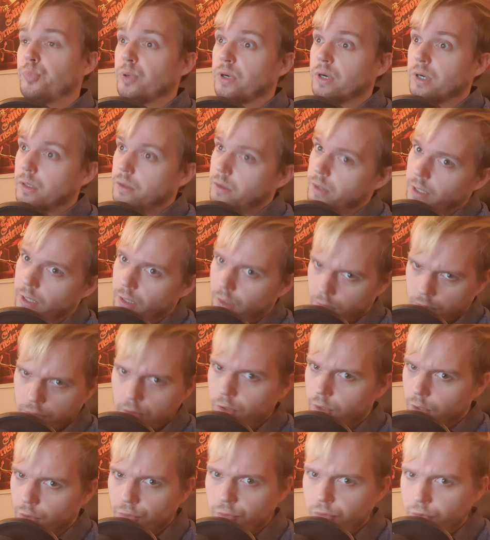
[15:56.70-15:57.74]
But then,
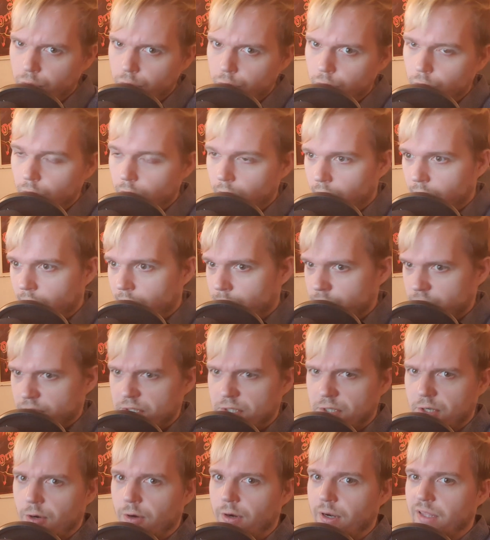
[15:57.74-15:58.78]
new
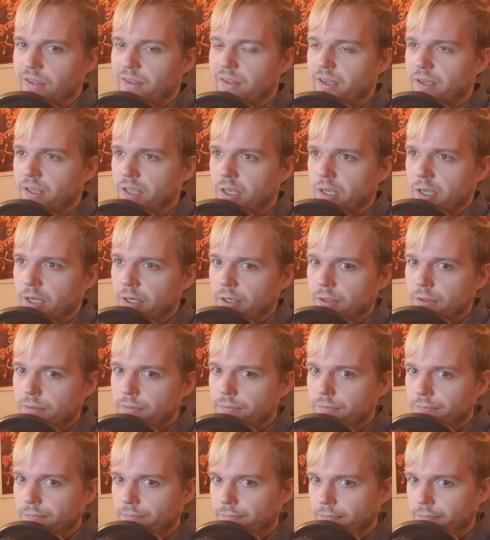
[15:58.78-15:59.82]
claims started ticking in.